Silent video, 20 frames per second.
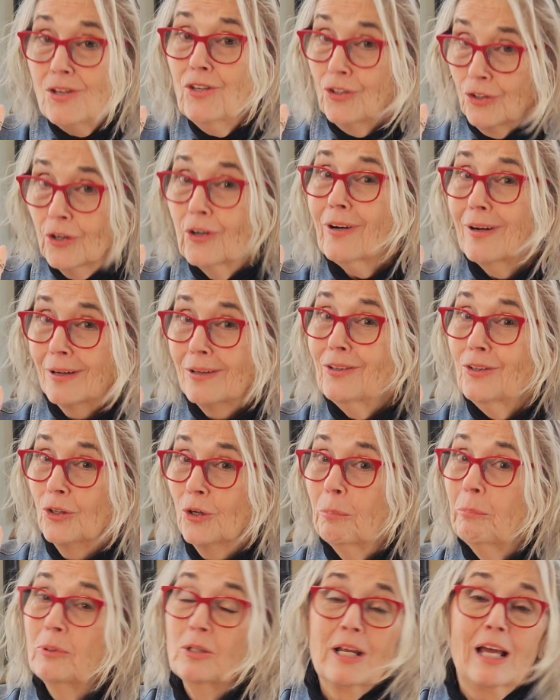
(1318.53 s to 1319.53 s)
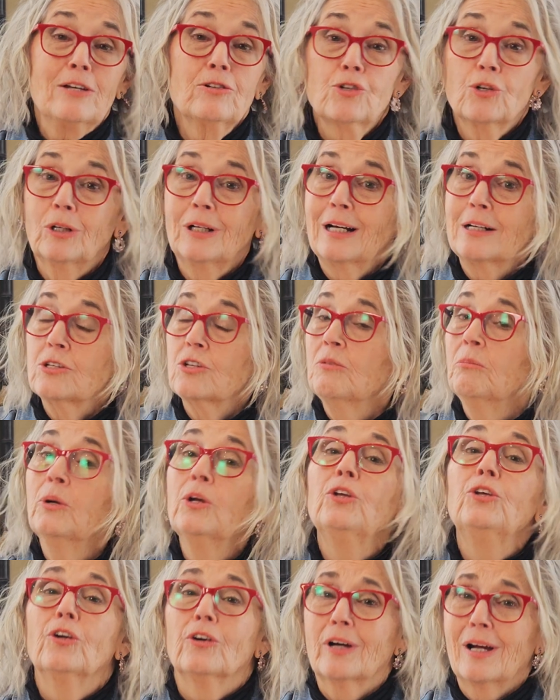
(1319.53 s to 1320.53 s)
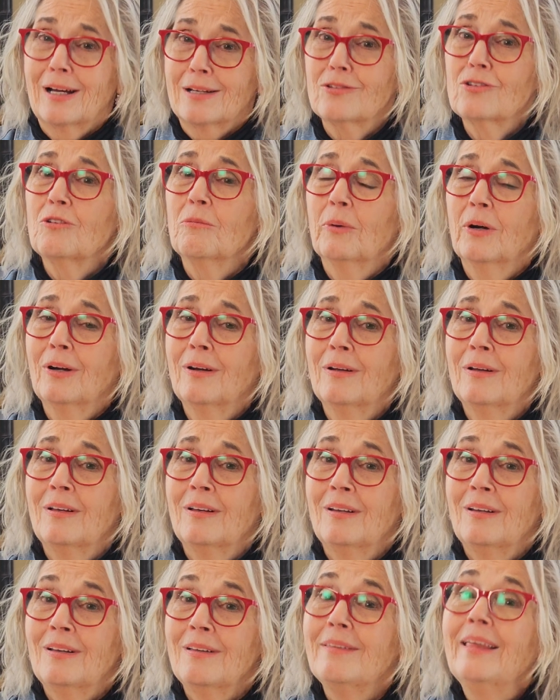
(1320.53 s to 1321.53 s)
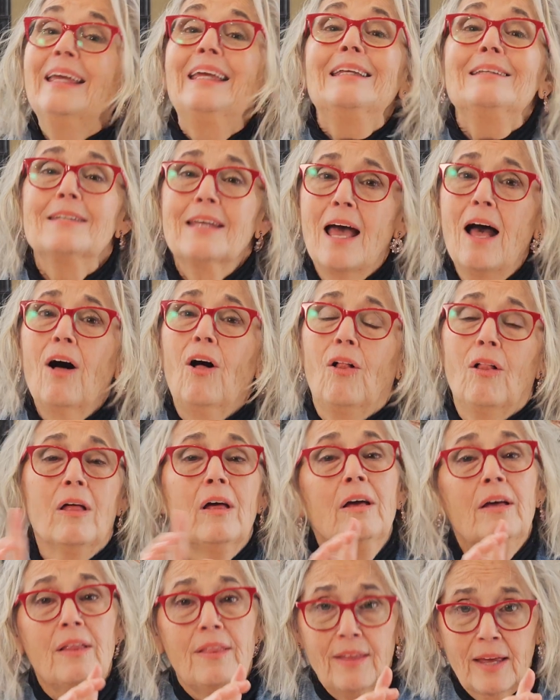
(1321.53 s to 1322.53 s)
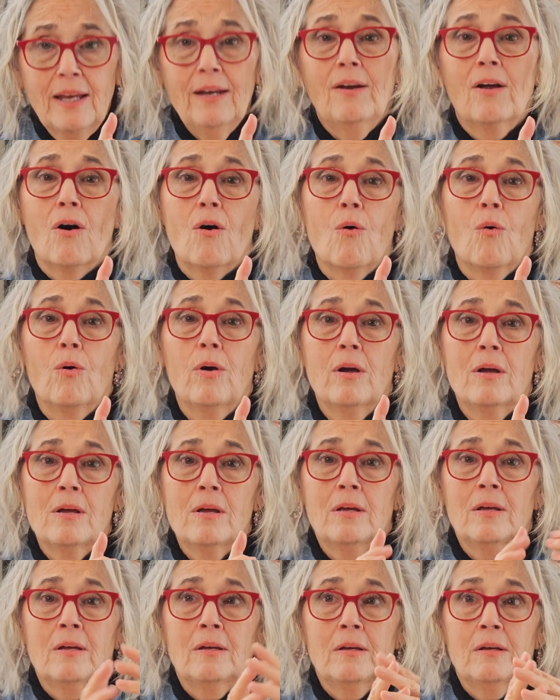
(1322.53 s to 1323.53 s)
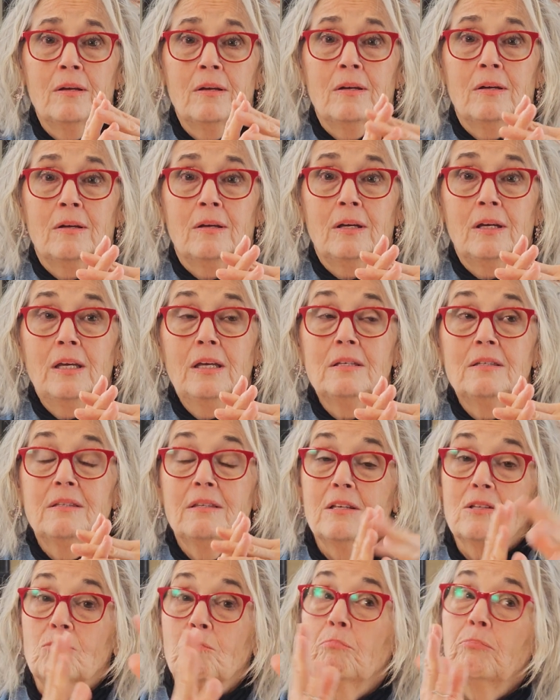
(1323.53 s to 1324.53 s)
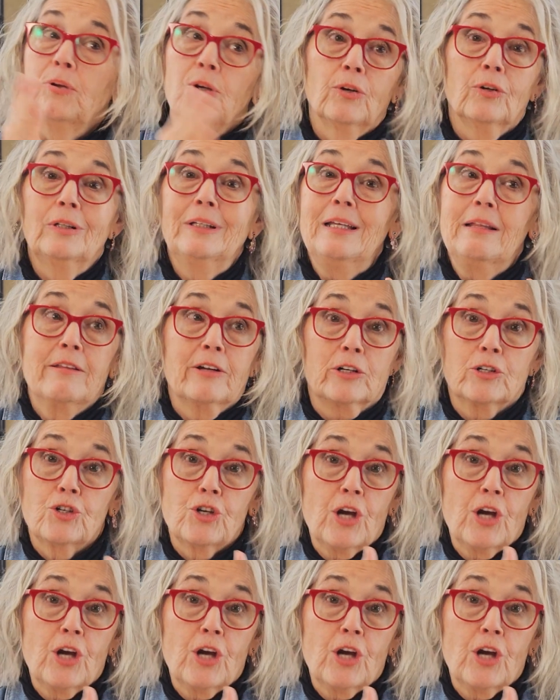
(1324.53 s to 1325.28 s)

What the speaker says: Your potential customer, your customer, they can tell, they know. Is this purely their